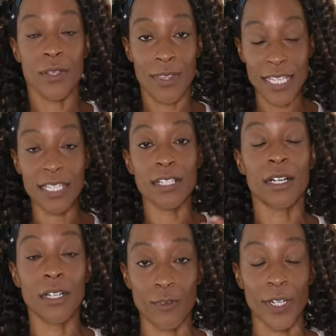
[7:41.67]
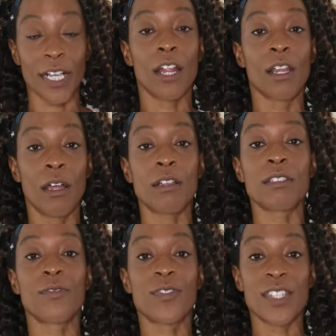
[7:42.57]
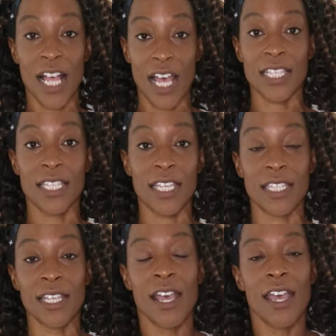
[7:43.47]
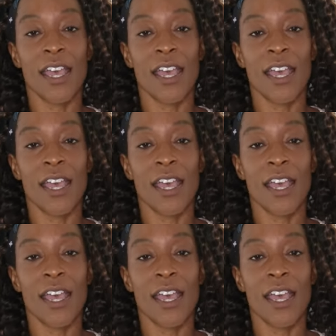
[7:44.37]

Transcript: So this is covering a lot of sizes.